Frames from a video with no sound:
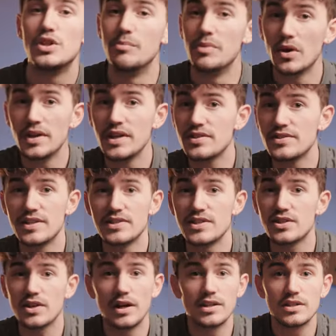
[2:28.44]
To be honest, this
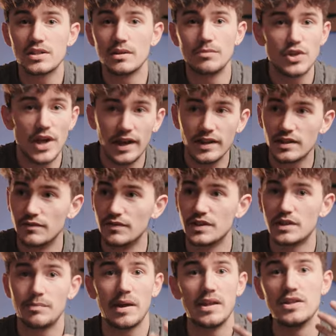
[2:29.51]
is kind of subjective.
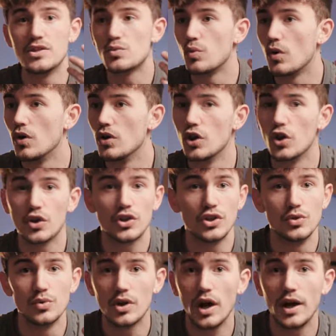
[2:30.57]
It depends what look
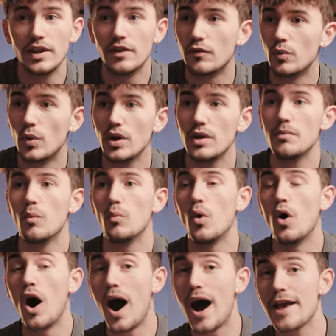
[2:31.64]
you kind of want.
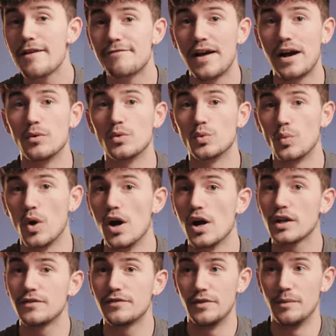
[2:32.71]
What I found
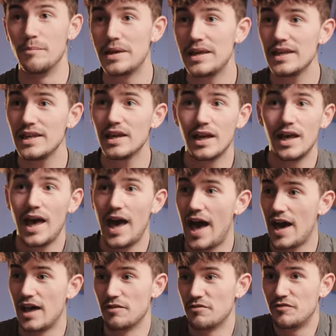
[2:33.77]
worked for me,
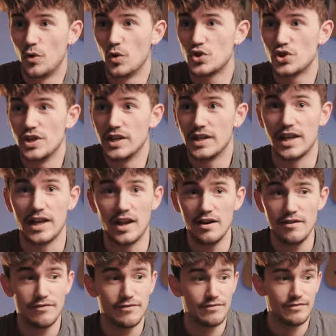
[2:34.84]
and fortunately
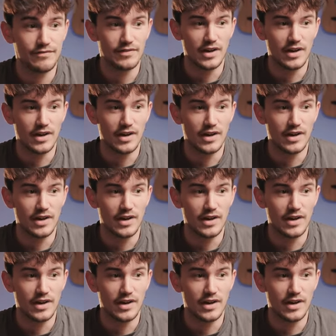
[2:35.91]
enough,